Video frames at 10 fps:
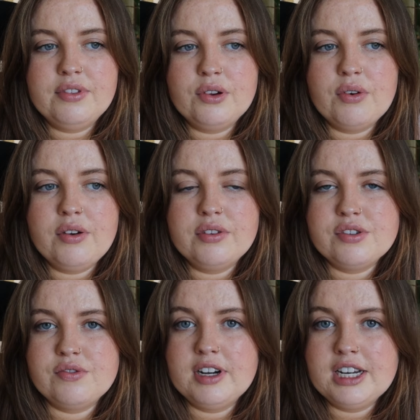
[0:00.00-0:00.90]
the growth
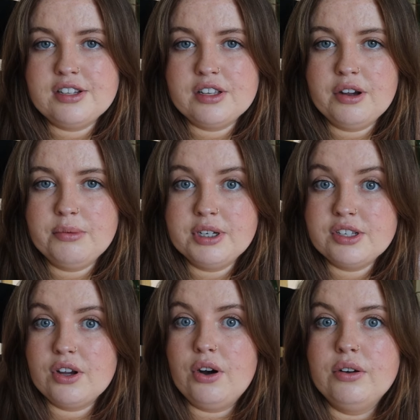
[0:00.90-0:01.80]
is really slow but
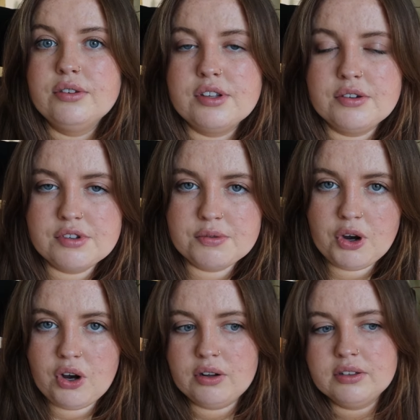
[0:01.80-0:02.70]
it's also
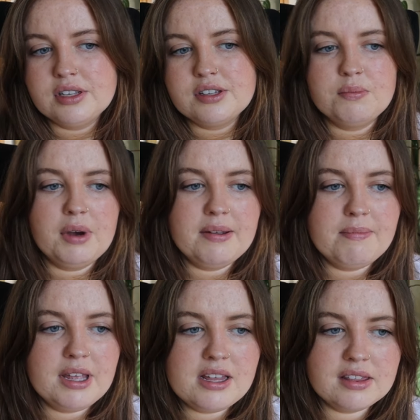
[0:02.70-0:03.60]
small, this
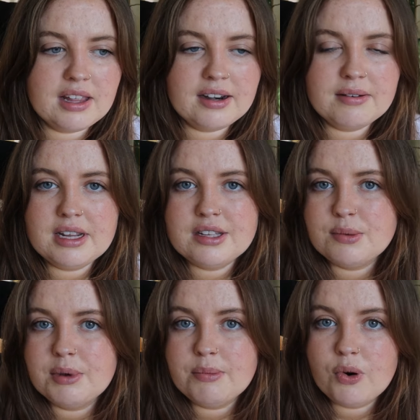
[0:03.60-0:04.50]
might mean that it
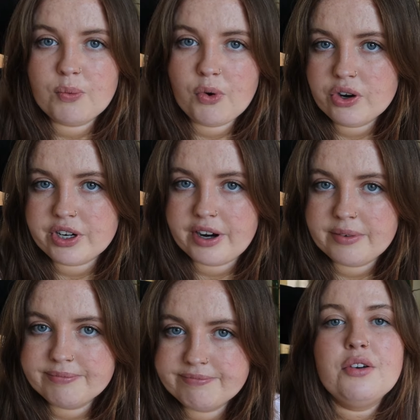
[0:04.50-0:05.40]
needs a bit more water.
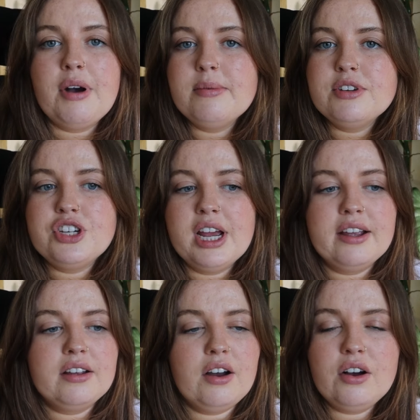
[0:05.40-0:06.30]
So I would
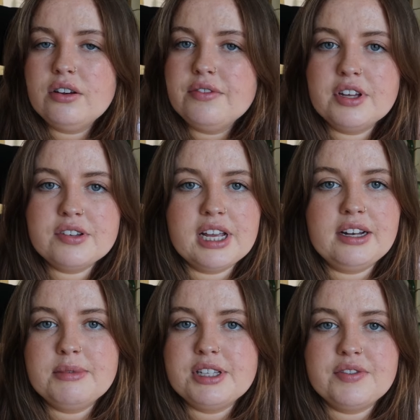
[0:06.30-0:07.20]
check all of those
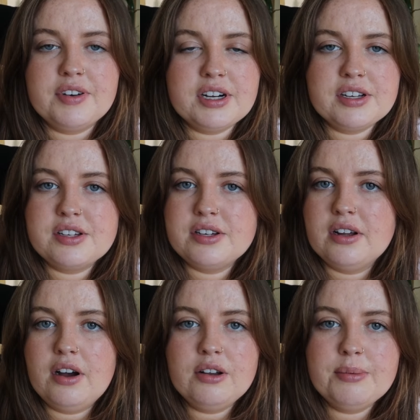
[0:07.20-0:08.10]
elements first,
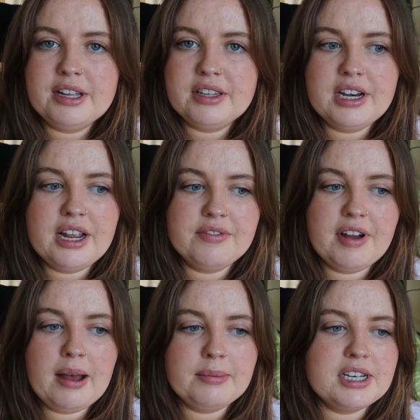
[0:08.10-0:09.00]
all about the native
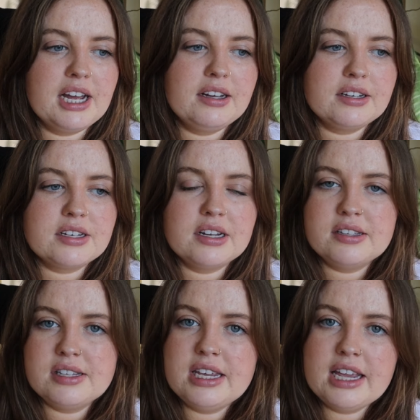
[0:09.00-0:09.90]
habitat,
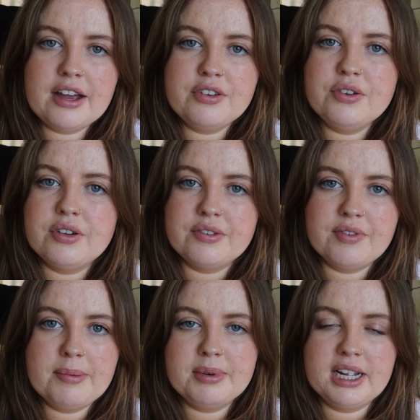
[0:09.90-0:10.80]
see how you could
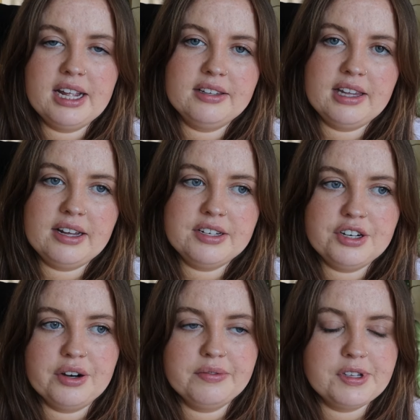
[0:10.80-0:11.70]
replicate that in
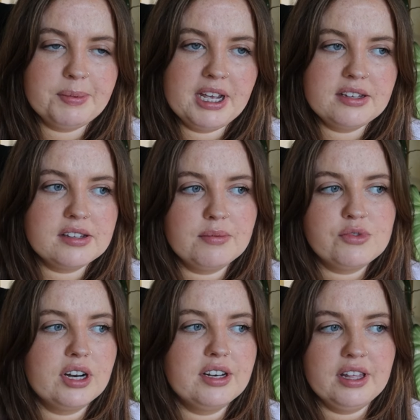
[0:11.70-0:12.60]
your own space. I'm
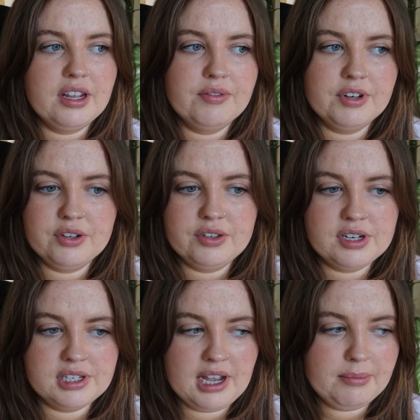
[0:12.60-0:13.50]
trying to think of
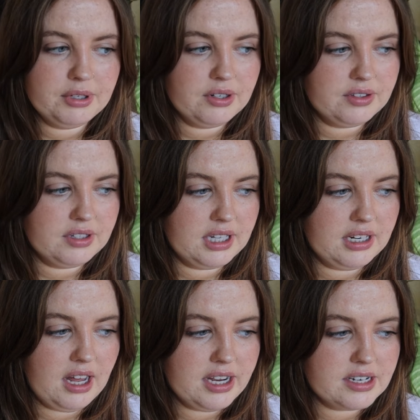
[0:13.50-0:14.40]
another example other
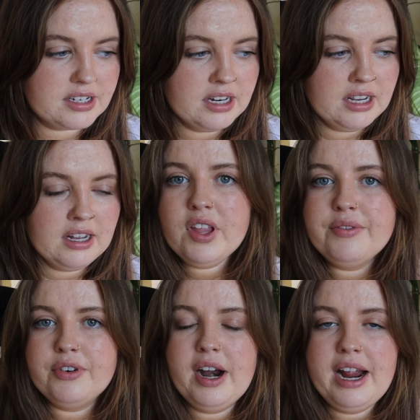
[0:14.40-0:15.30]
than light.
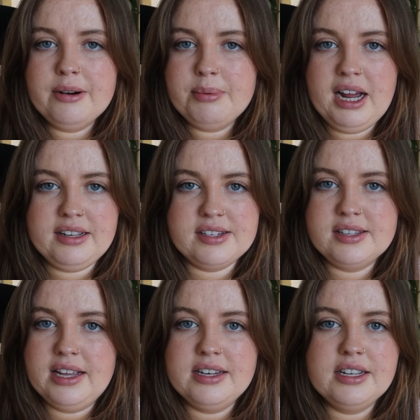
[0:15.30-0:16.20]
For air plants,
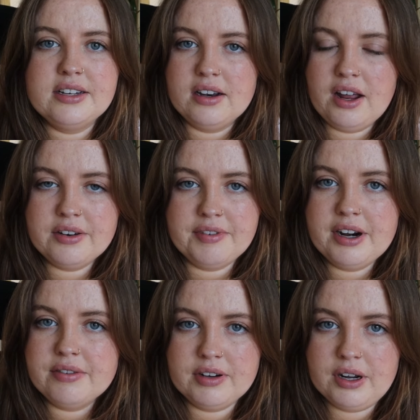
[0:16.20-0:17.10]
they need a lot of
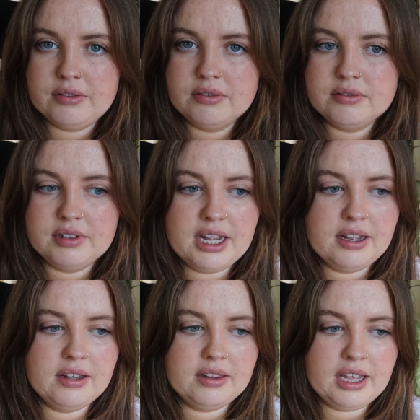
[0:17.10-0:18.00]
airflow.
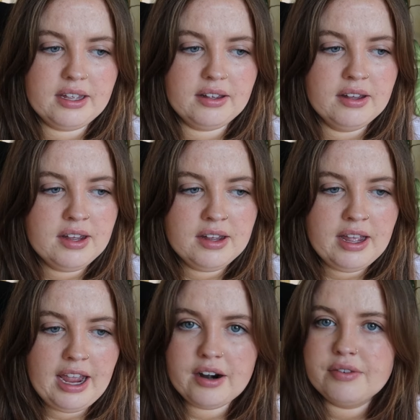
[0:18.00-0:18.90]

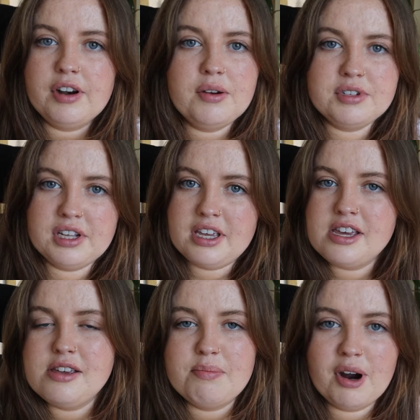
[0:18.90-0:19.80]
Airflow is a
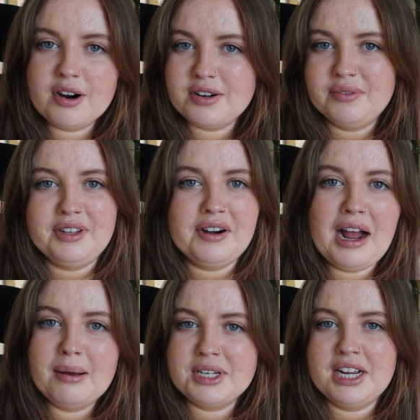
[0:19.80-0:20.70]
key part of their
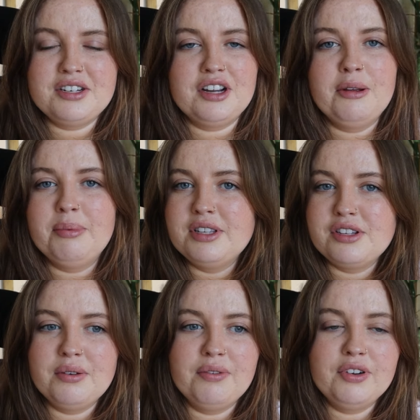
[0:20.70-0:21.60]
habitat type, and
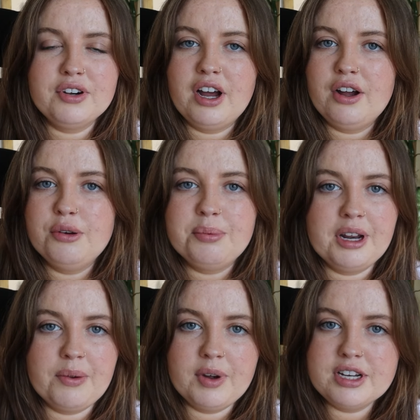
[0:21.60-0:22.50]
so if you're not
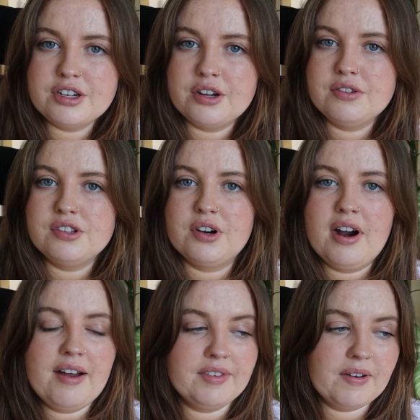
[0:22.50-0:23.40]
opening windows or
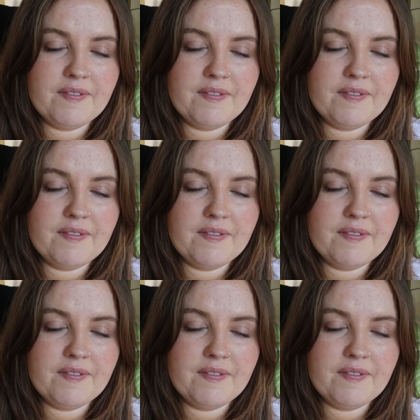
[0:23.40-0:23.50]
having a